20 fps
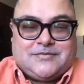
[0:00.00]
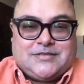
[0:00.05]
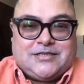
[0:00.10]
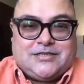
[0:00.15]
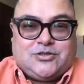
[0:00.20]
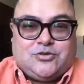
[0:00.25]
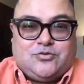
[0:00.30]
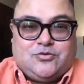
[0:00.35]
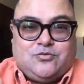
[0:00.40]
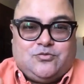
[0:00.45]

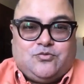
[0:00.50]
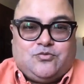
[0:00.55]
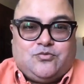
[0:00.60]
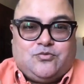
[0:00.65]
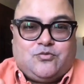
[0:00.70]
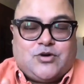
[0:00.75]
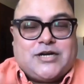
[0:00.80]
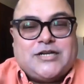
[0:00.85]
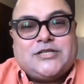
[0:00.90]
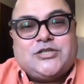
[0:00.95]
So,
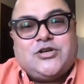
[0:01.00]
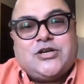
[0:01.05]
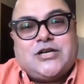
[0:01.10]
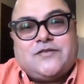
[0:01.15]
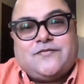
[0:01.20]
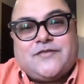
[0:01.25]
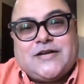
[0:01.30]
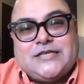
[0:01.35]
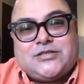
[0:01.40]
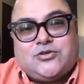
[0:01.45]
what is your
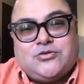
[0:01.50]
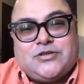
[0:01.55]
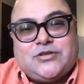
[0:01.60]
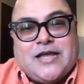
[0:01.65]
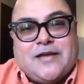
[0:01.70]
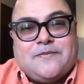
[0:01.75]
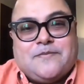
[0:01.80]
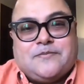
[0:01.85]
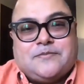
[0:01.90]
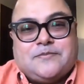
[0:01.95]
advice to
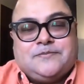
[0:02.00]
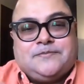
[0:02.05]
them?